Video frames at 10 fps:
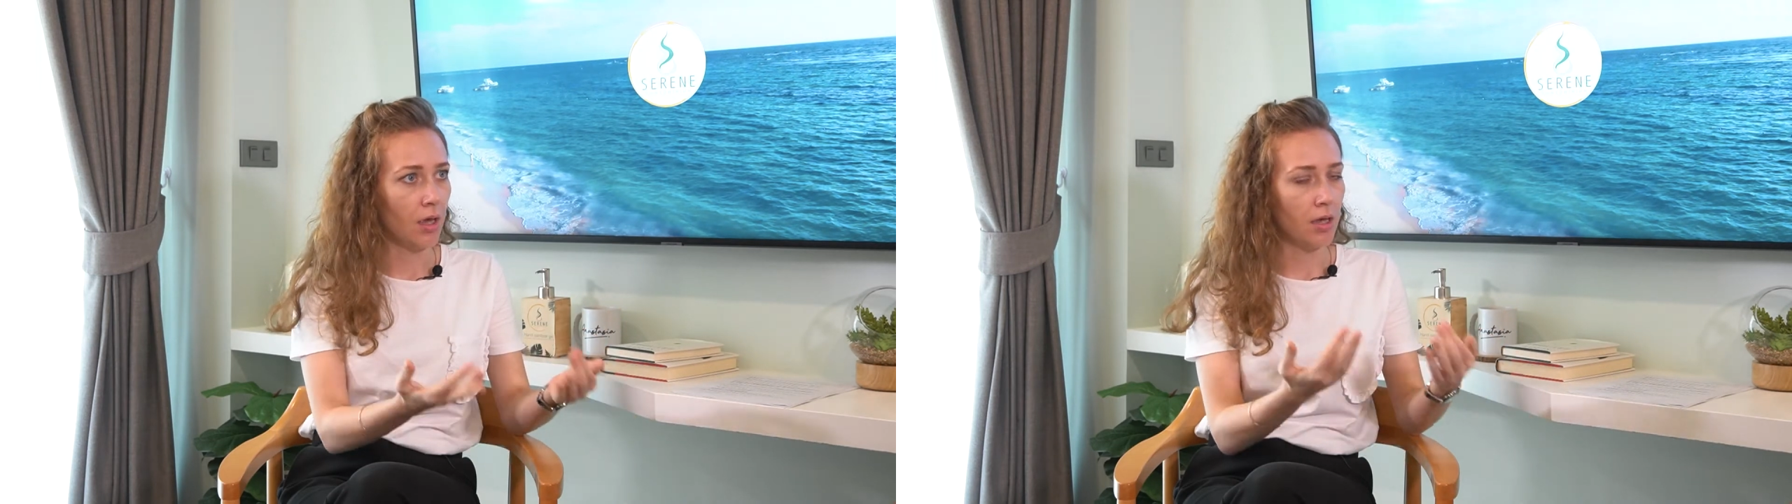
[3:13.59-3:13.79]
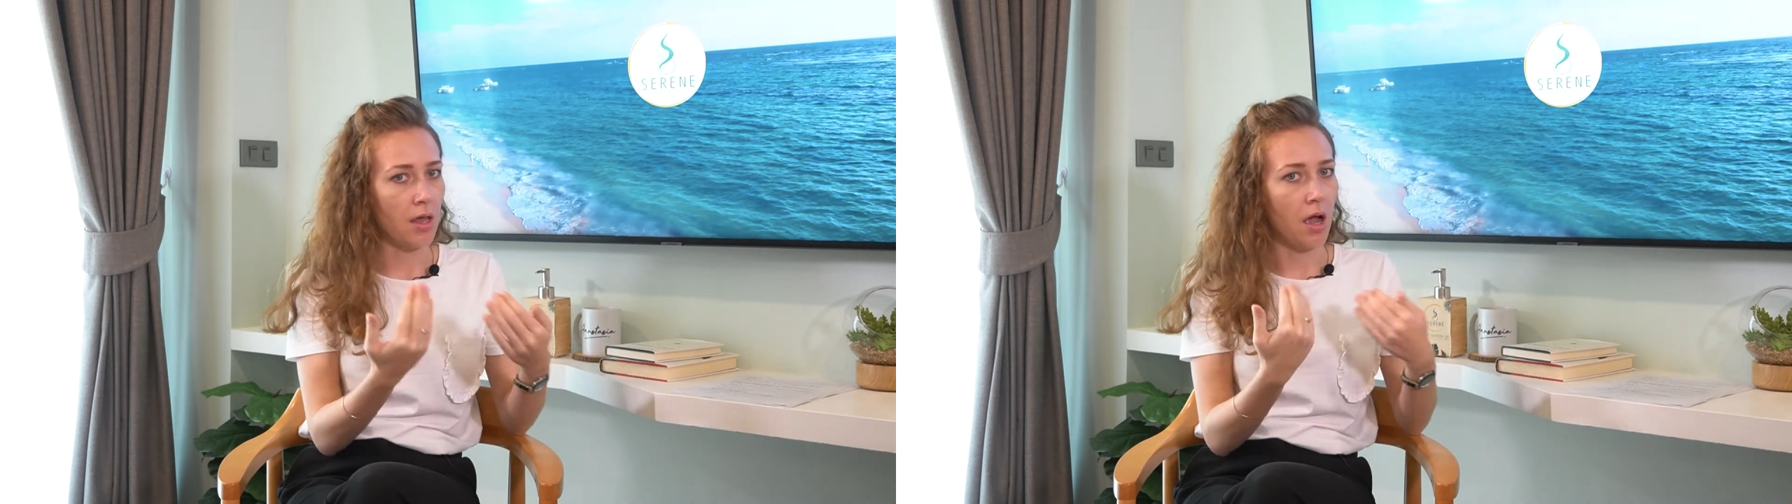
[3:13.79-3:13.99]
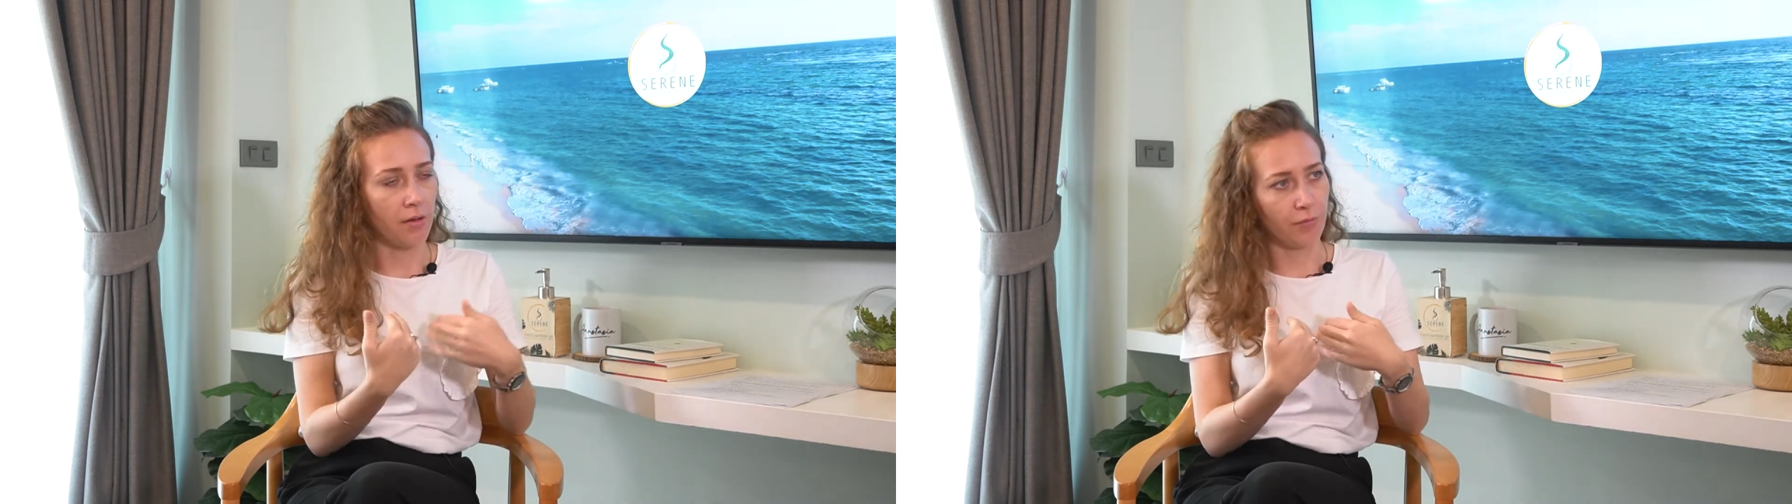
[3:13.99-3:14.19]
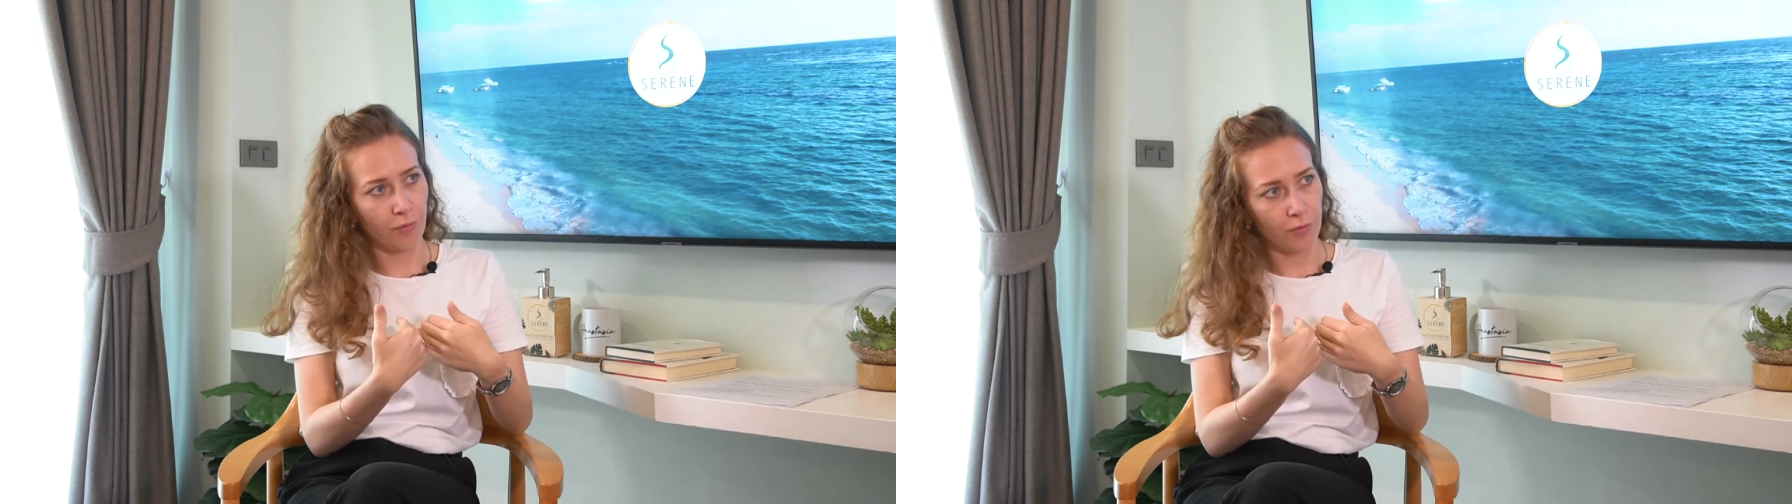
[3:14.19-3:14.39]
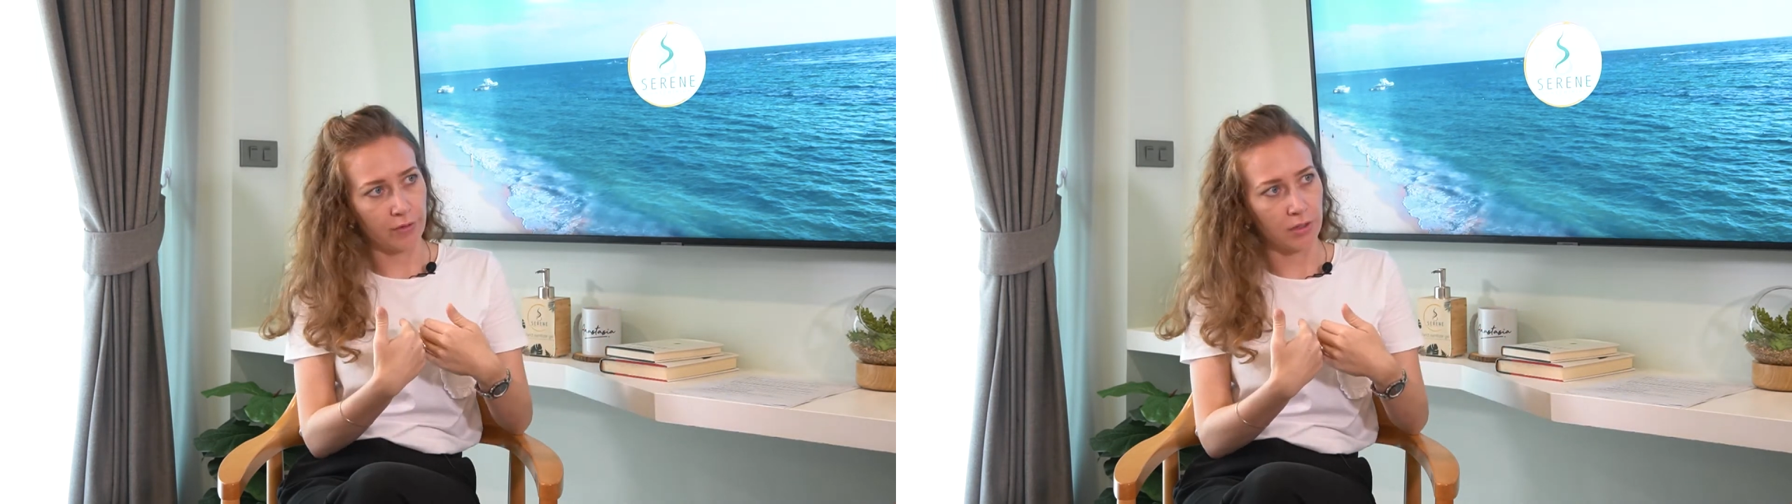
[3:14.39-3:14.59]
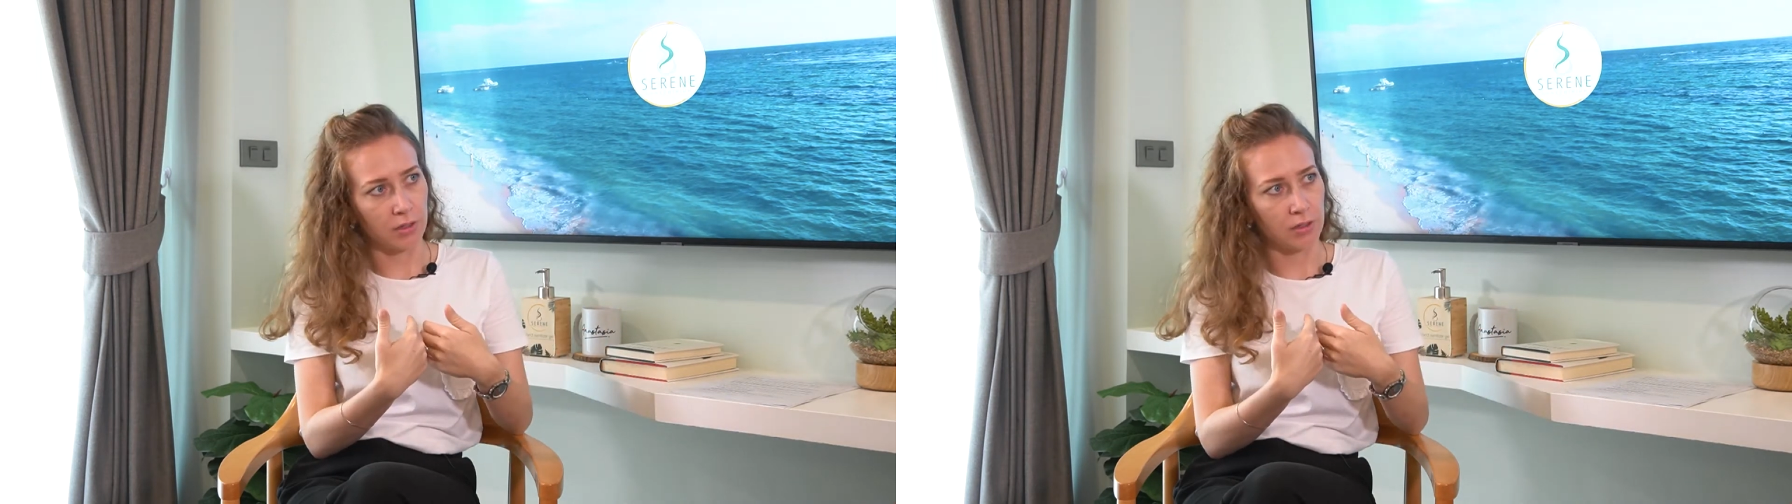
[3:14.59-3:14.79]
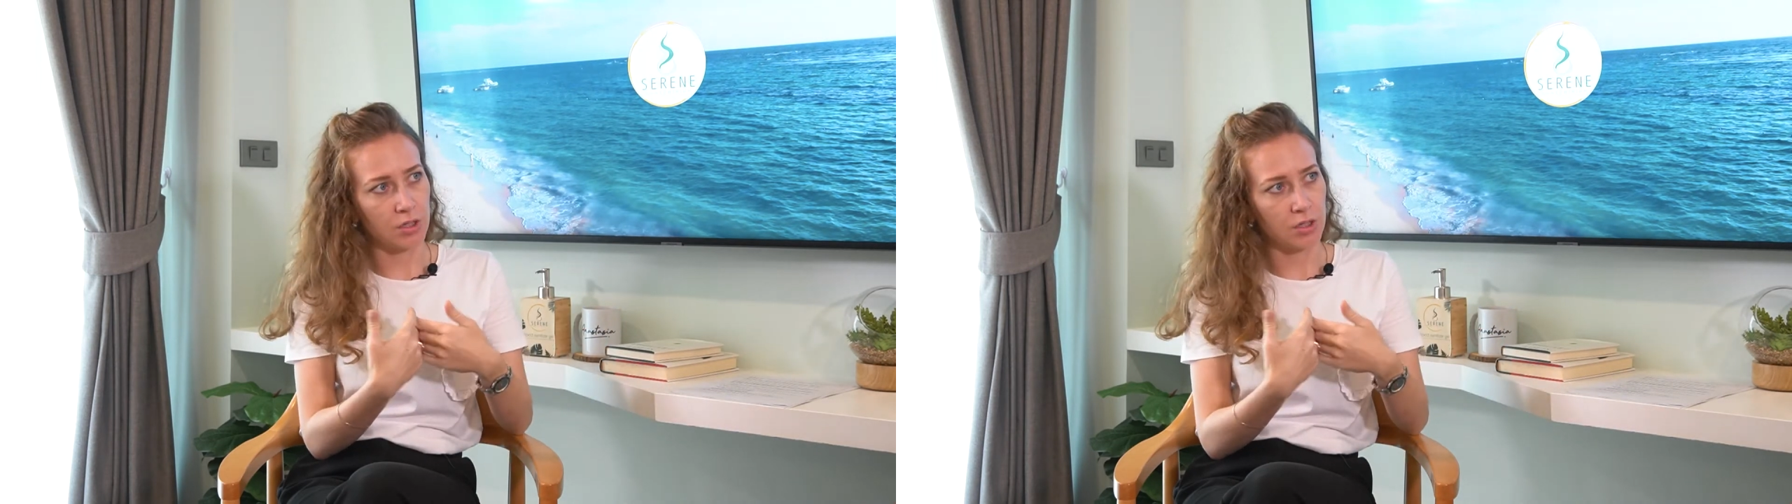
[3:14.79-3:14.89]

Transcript: and I'm foreigner,